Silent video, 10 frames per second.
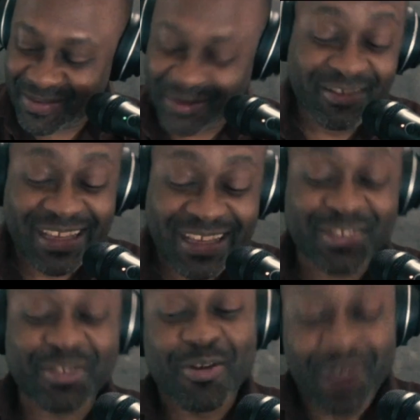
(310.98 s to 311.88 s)
you're
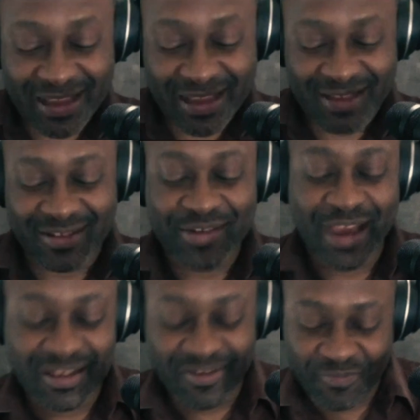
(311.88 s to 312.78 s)
literally Stewart on
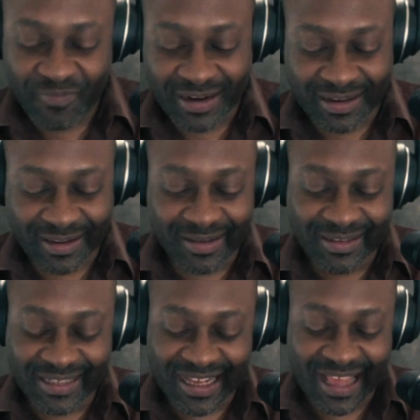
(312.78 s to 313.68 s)
trying to find a
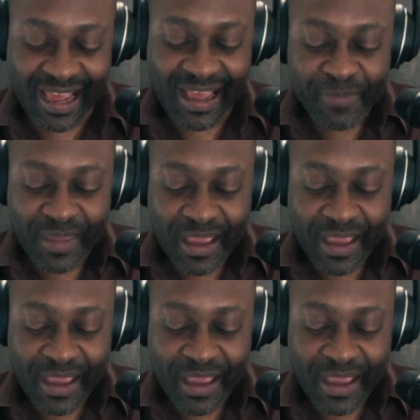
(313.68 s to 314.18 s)
conclusion to that.